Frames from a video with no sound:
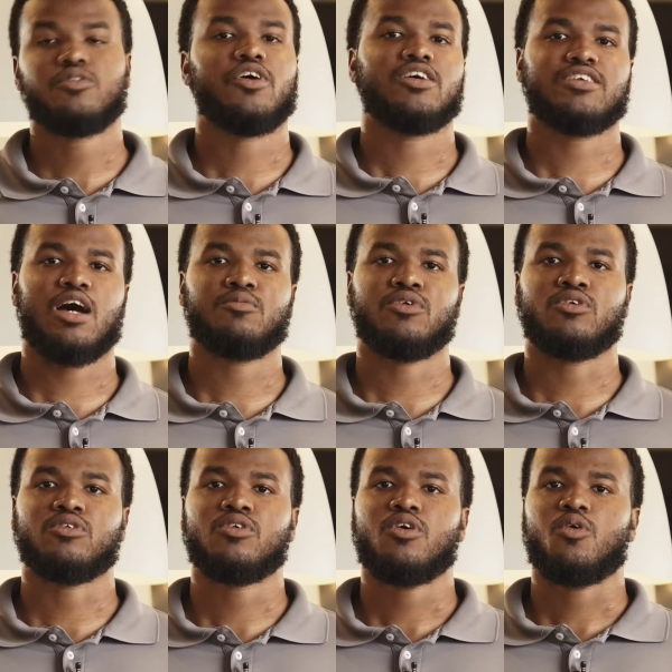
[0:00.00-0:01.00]
For example,
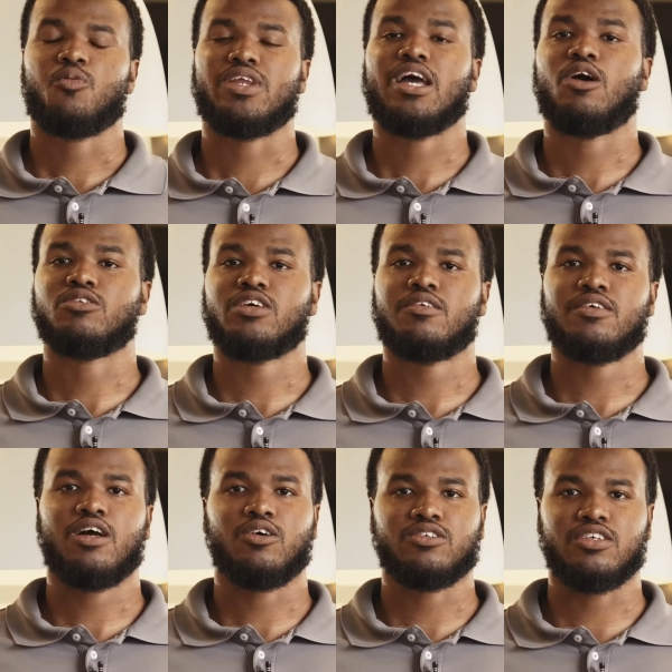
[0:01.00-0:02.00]
when the outside of the
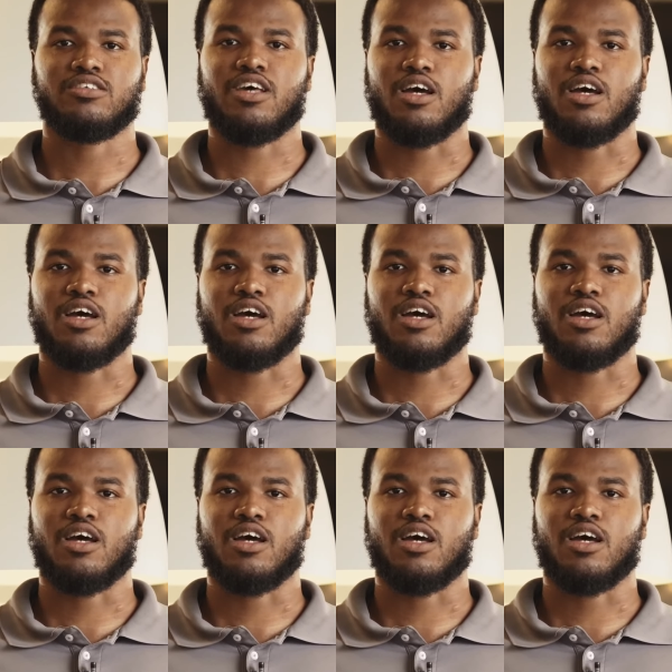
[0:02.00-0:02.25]
house is